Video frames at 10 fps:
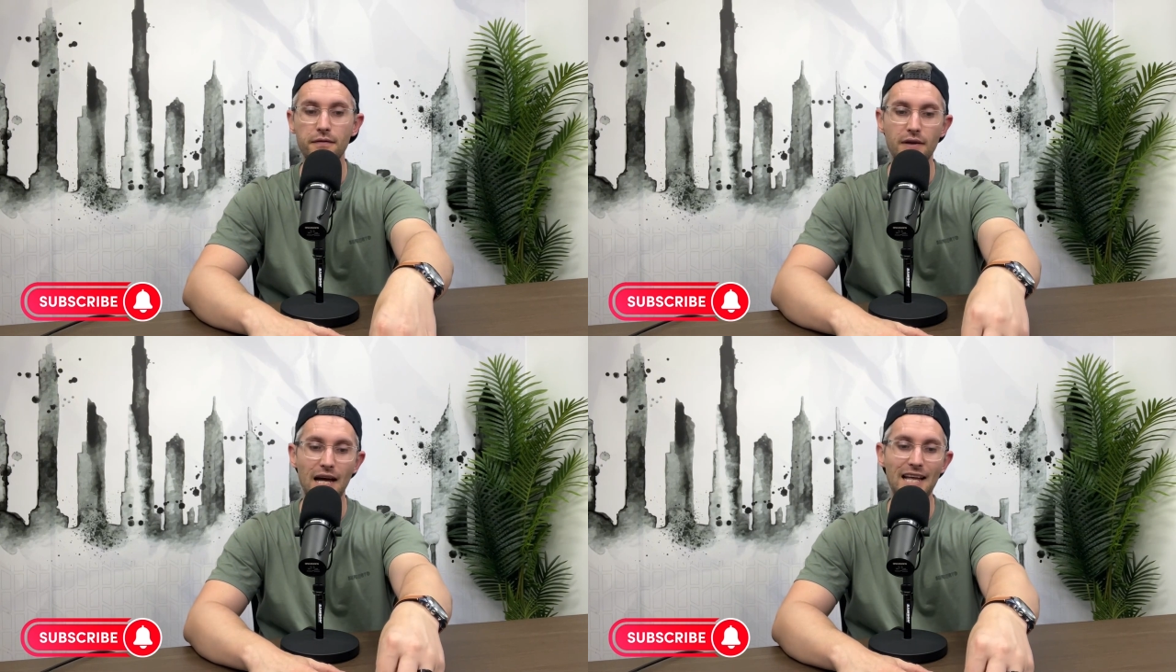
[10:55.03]

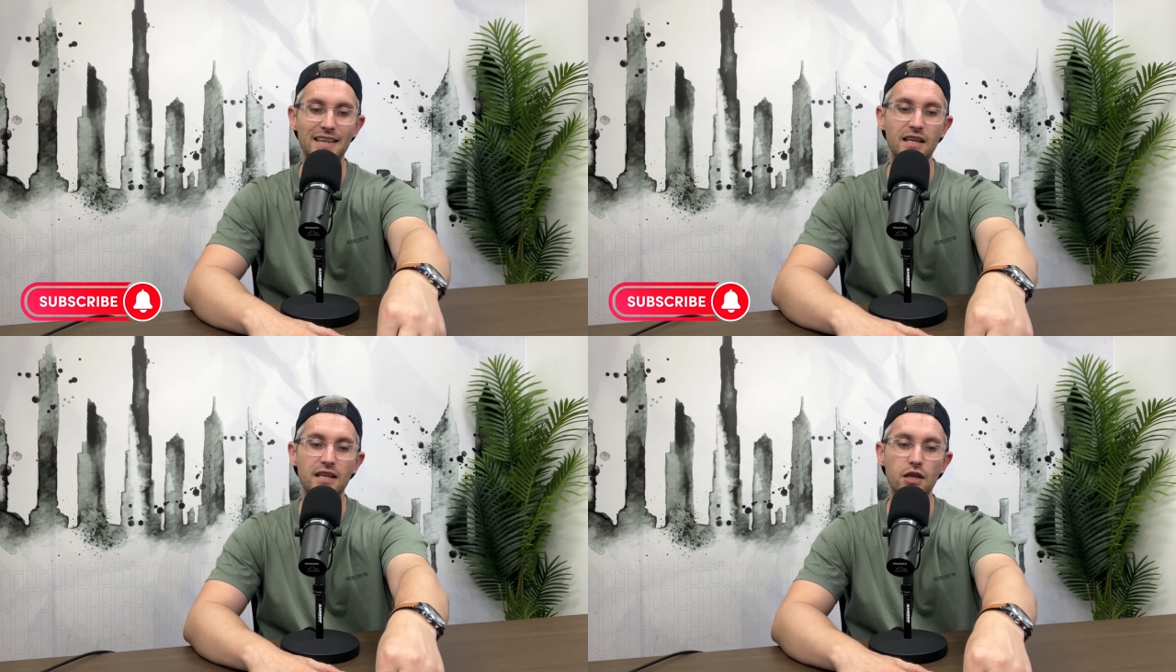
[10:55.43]

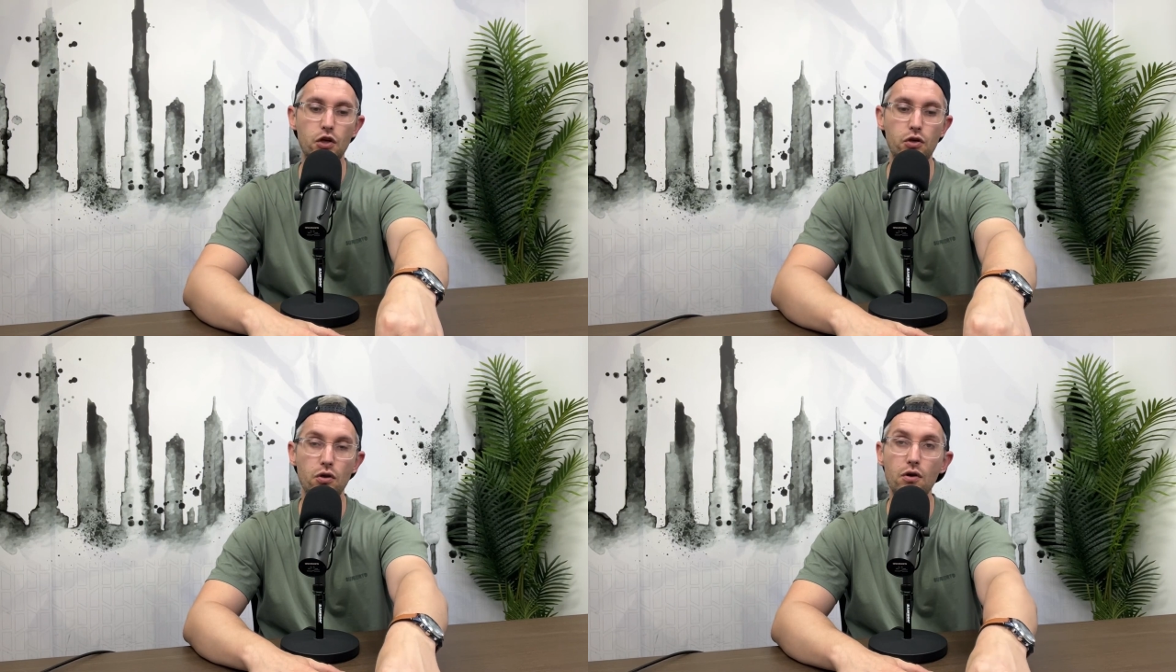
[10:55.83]
at the
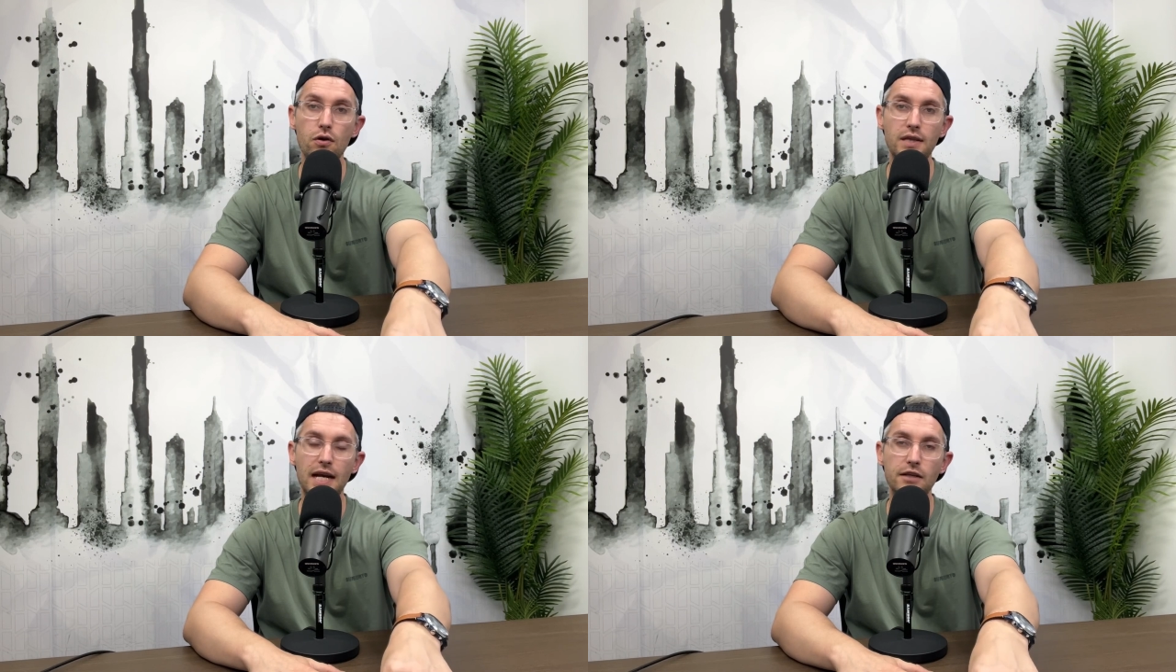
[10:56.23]
year
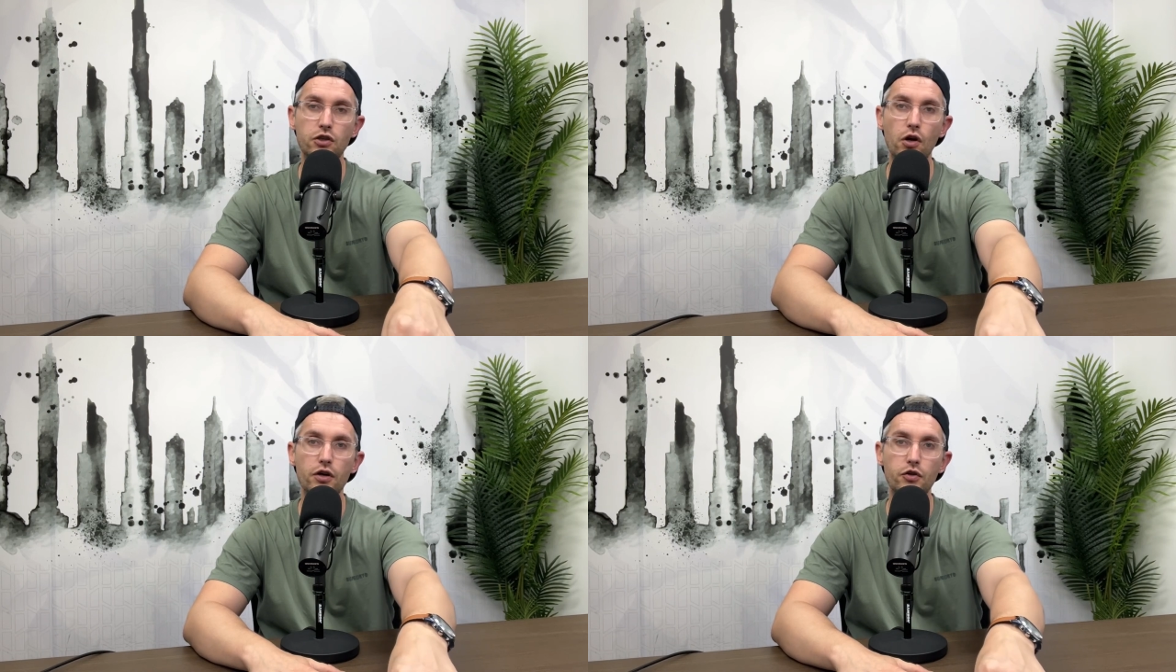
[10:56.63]
that it's
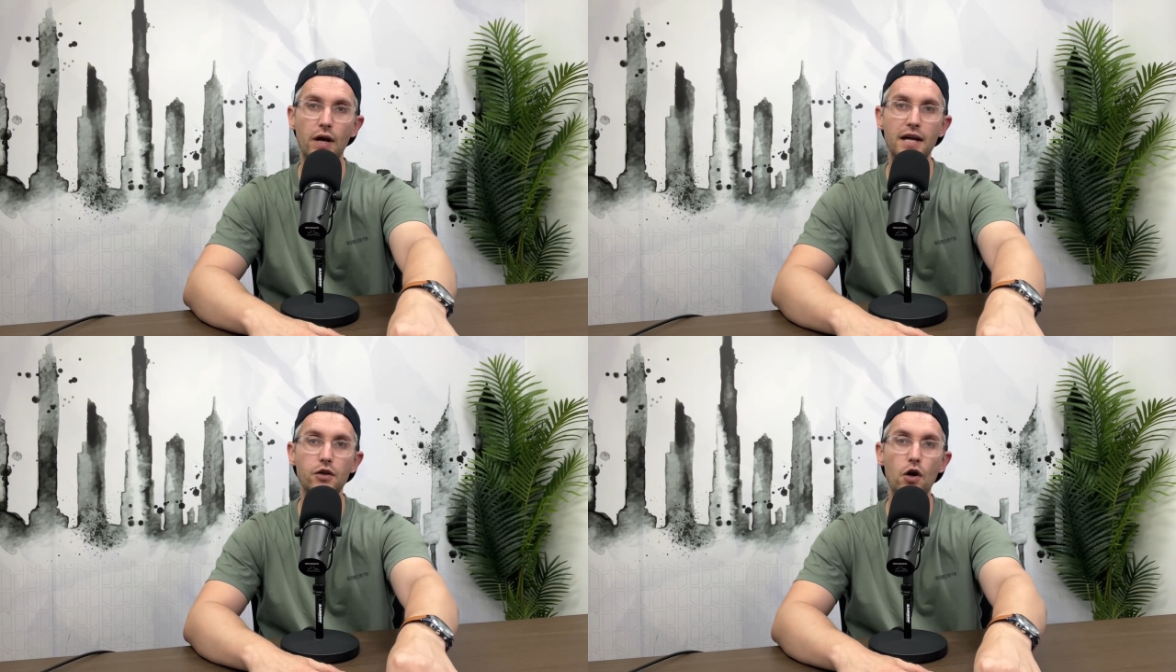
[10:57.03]
going to
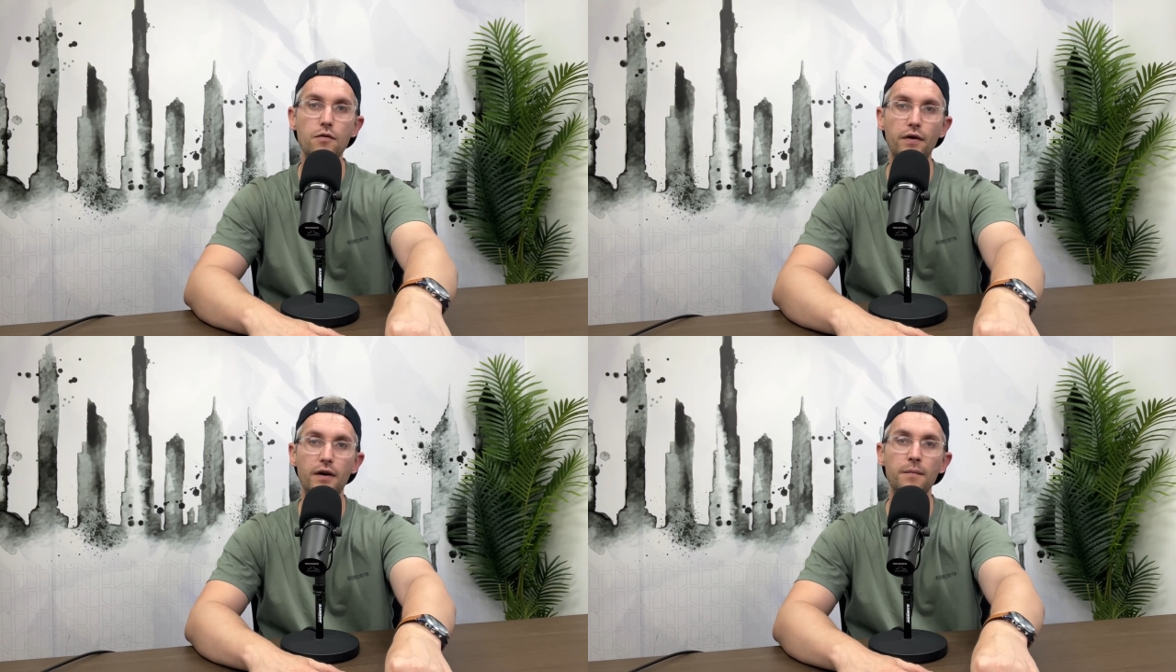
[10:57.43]
hand
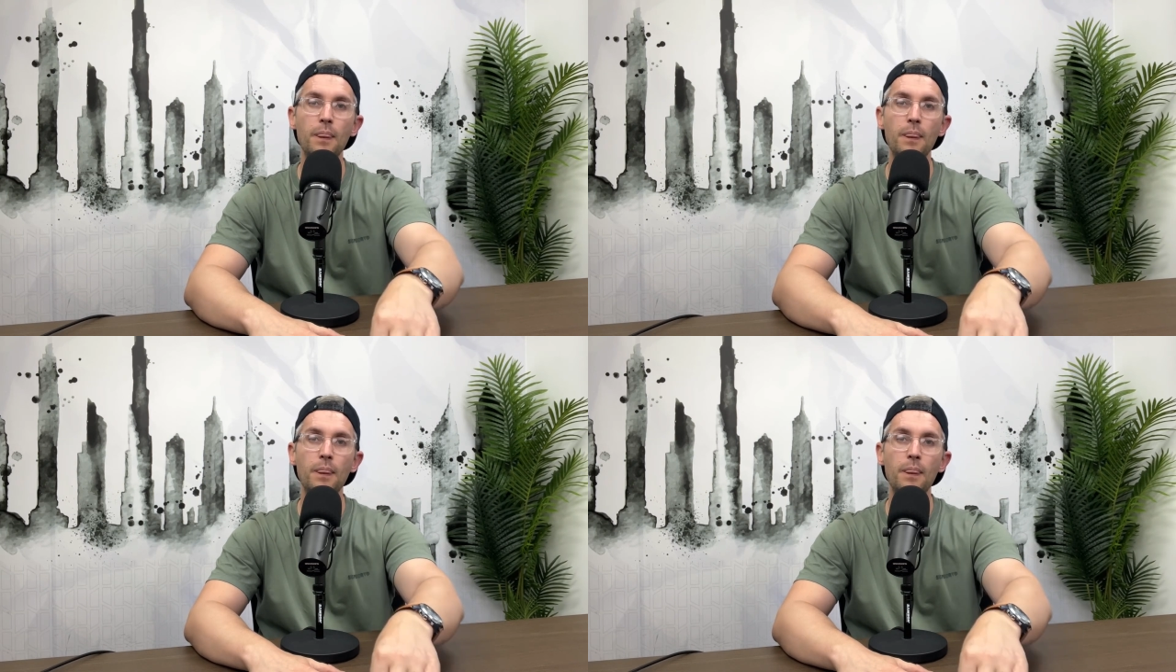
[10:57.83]
over